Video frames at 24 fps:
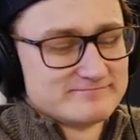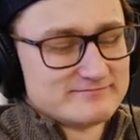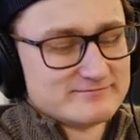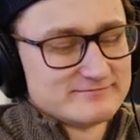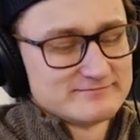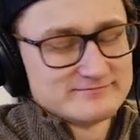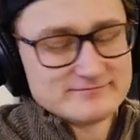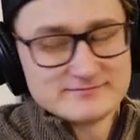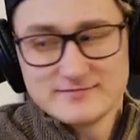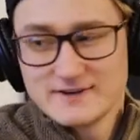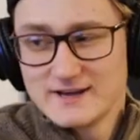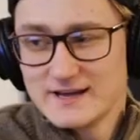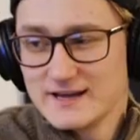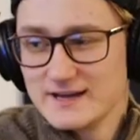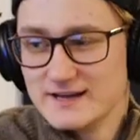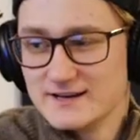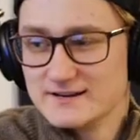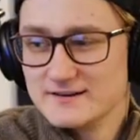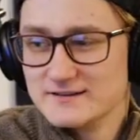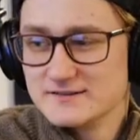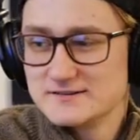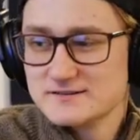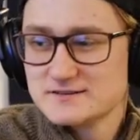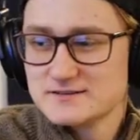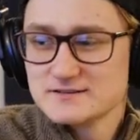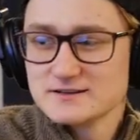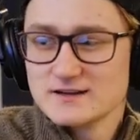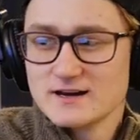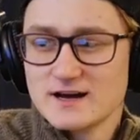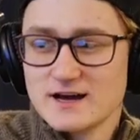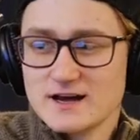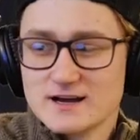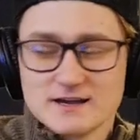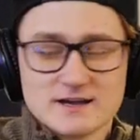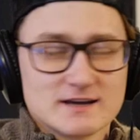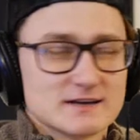Yeah. And
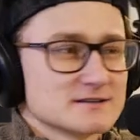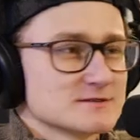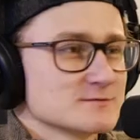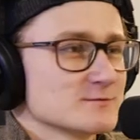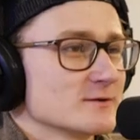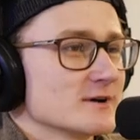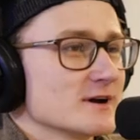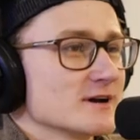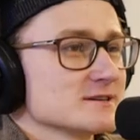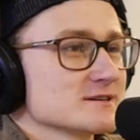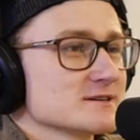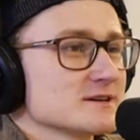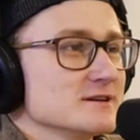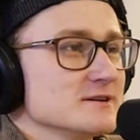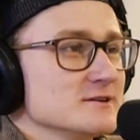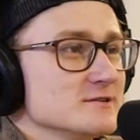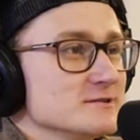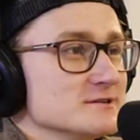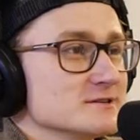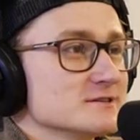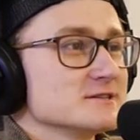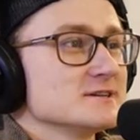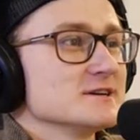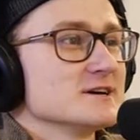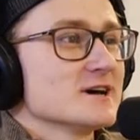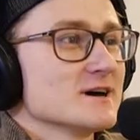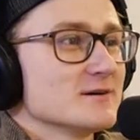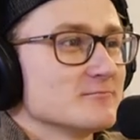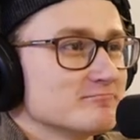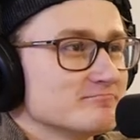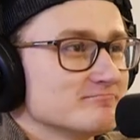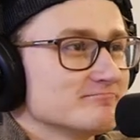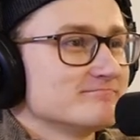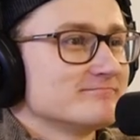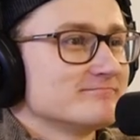I guess we're asking you to stop.